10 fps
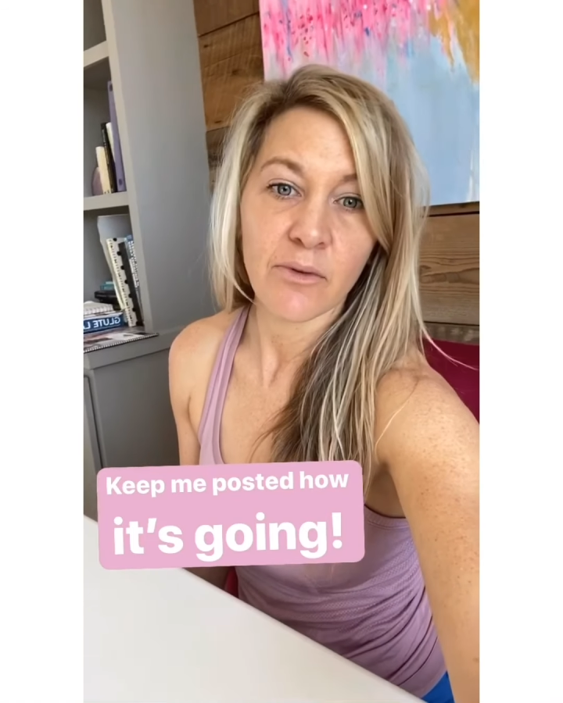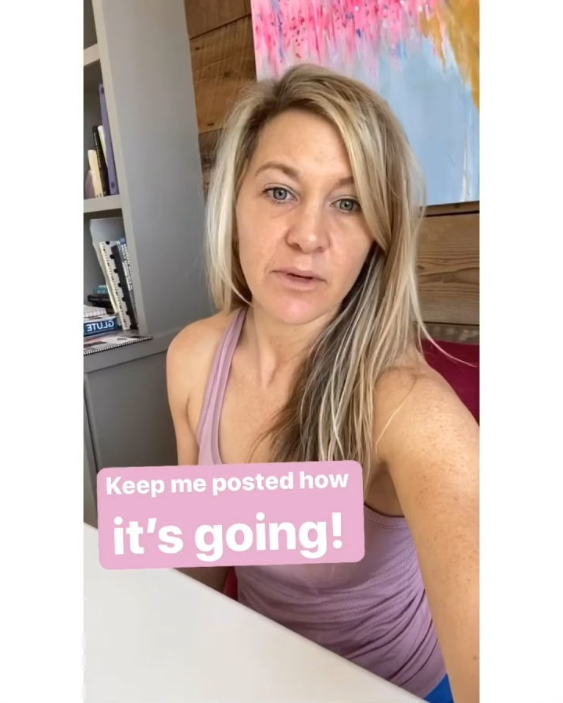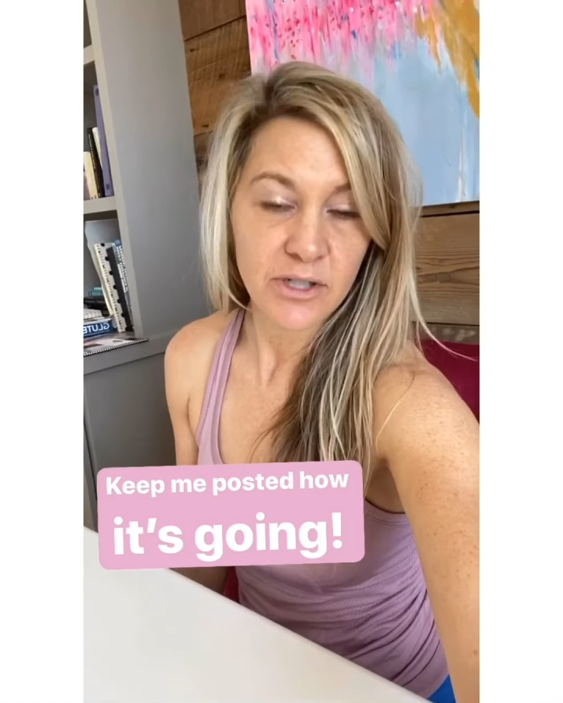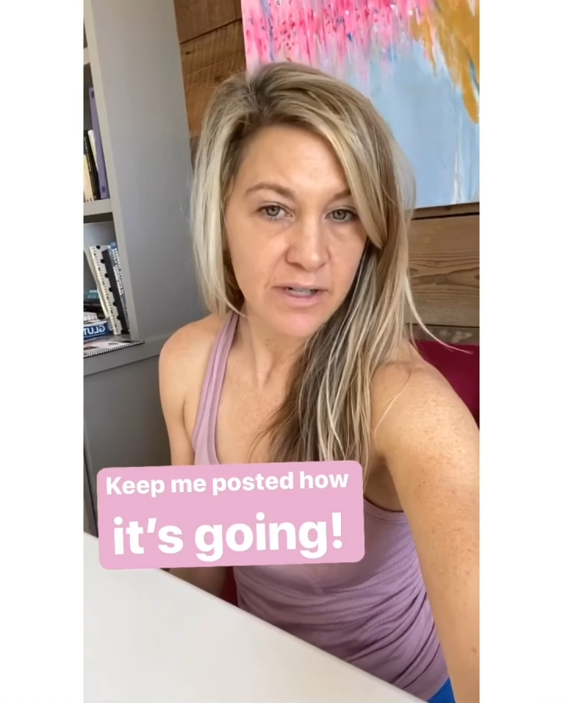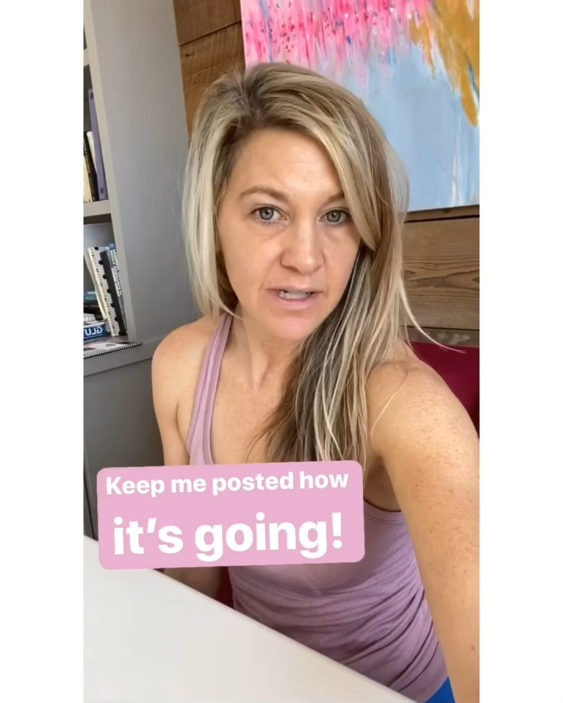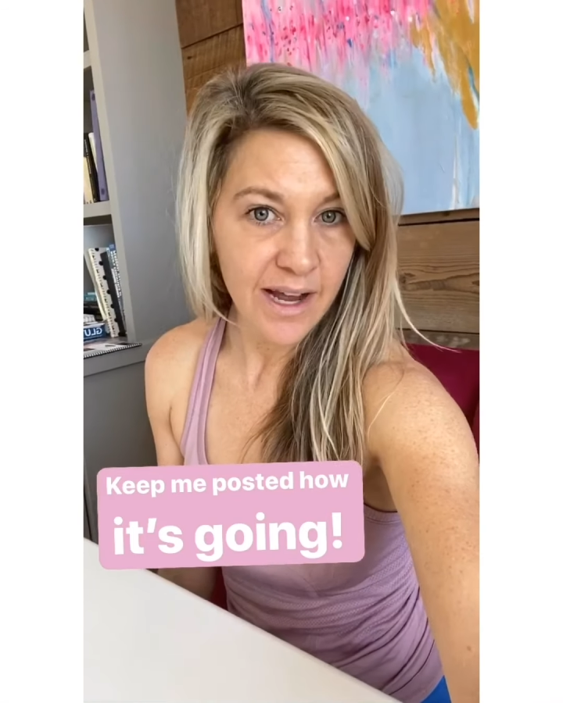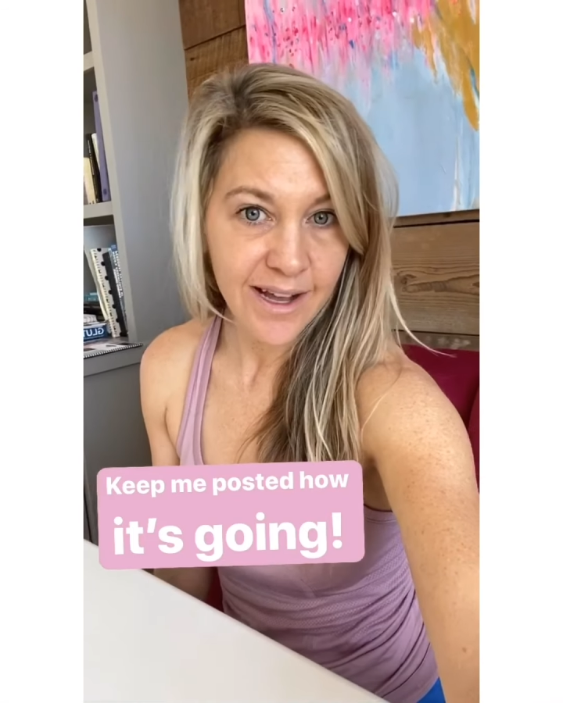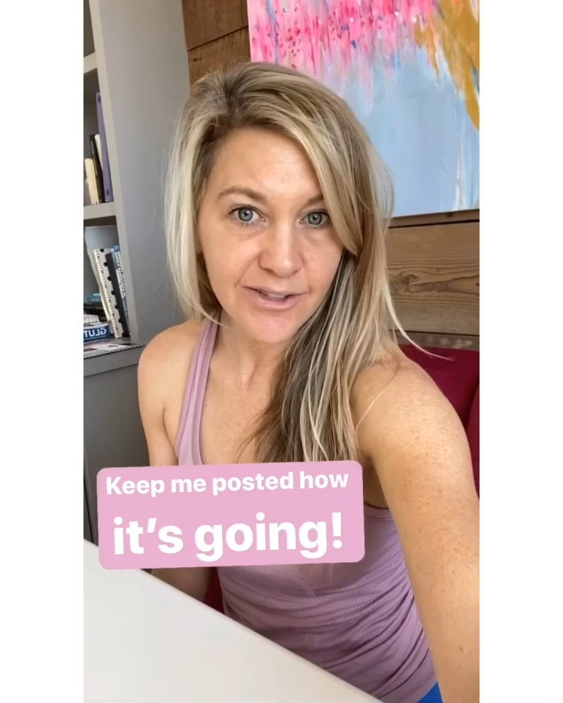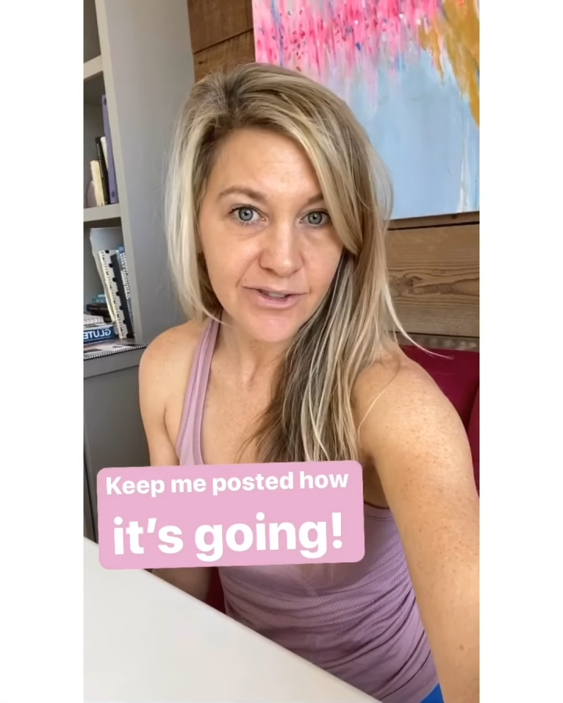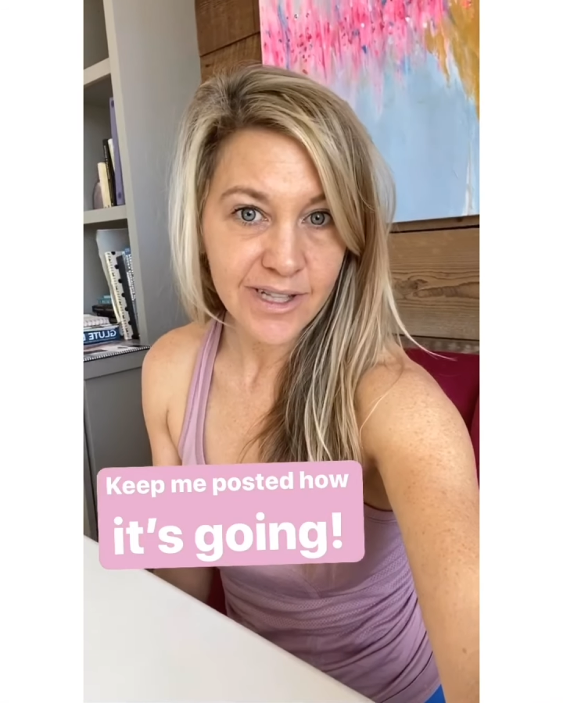returning to
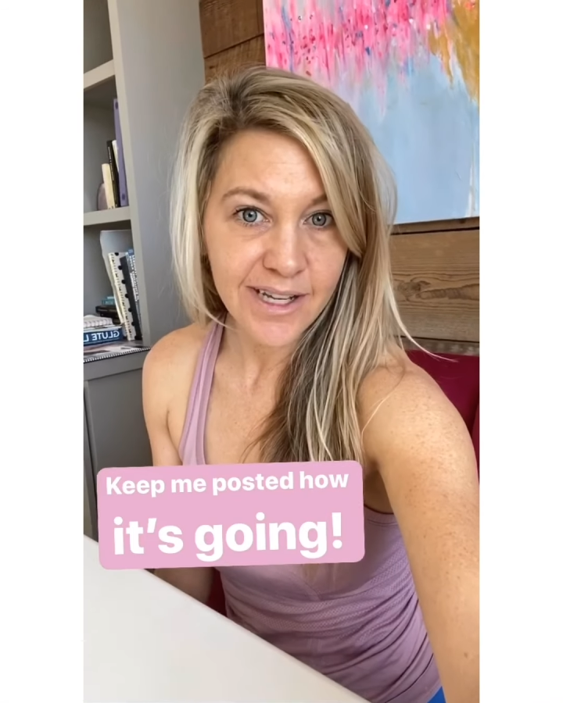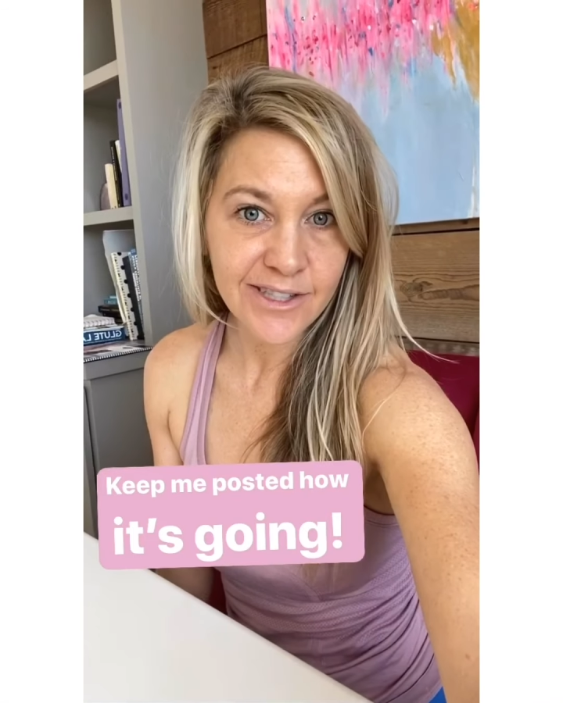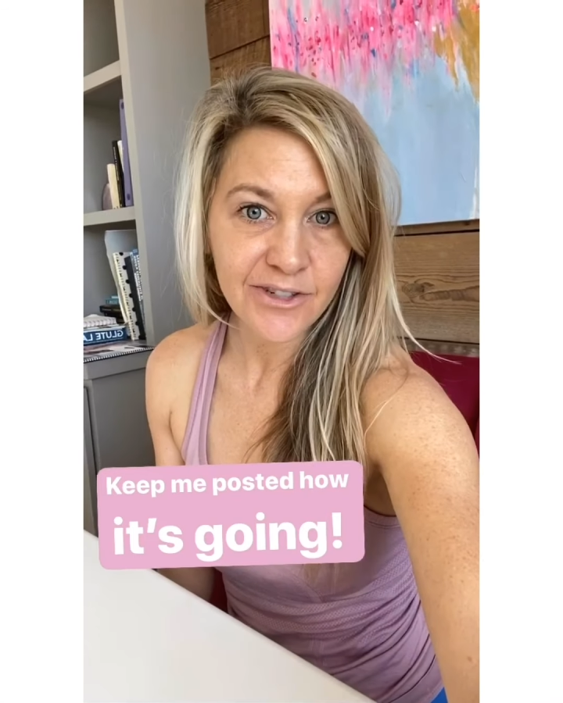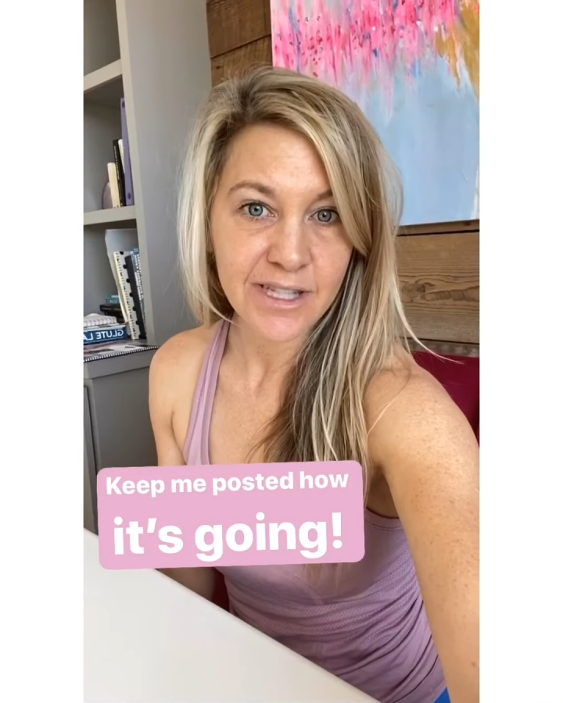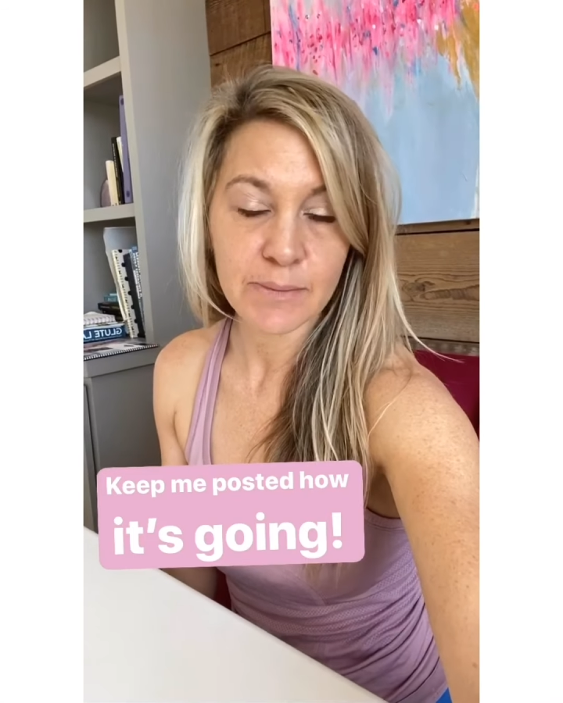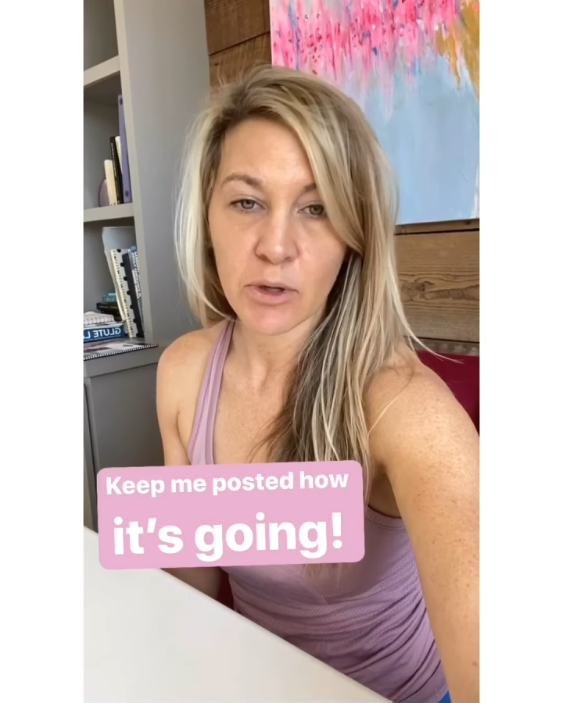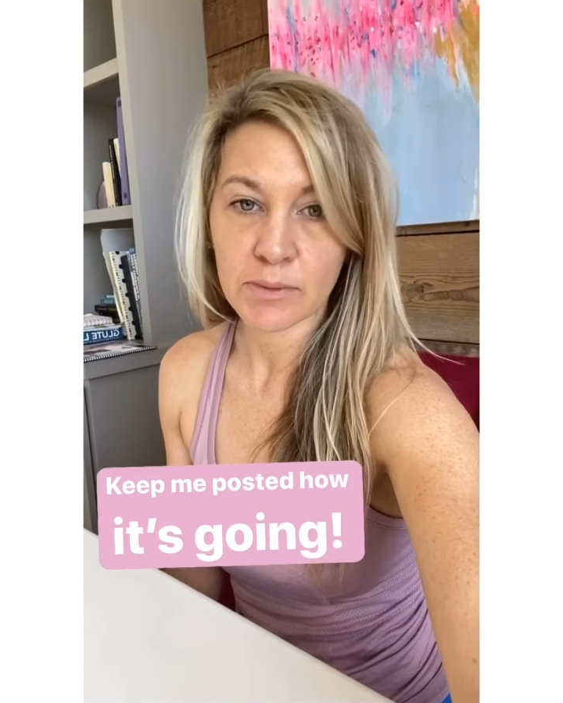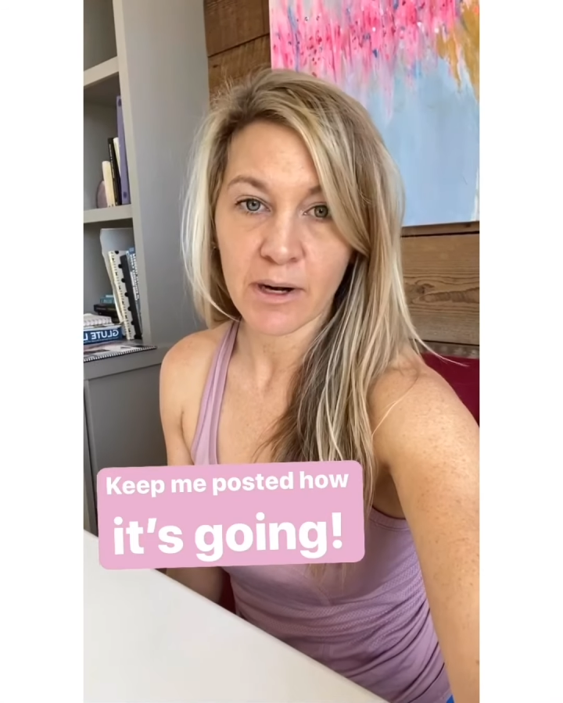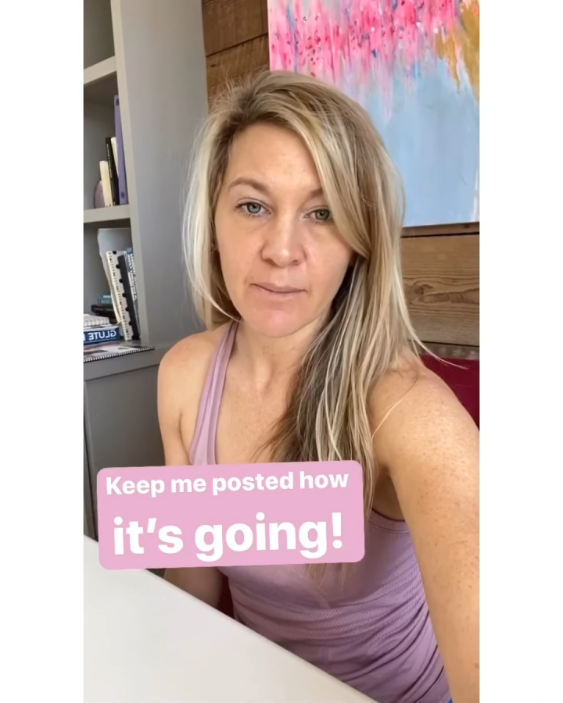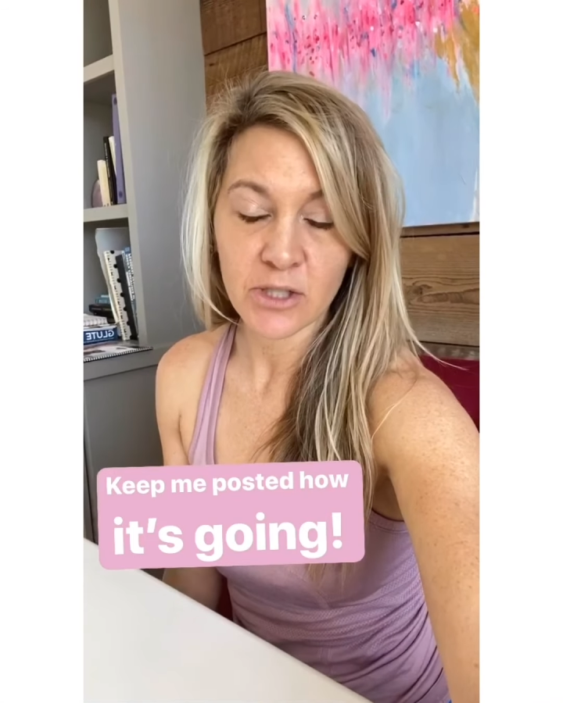exercise during this postpartum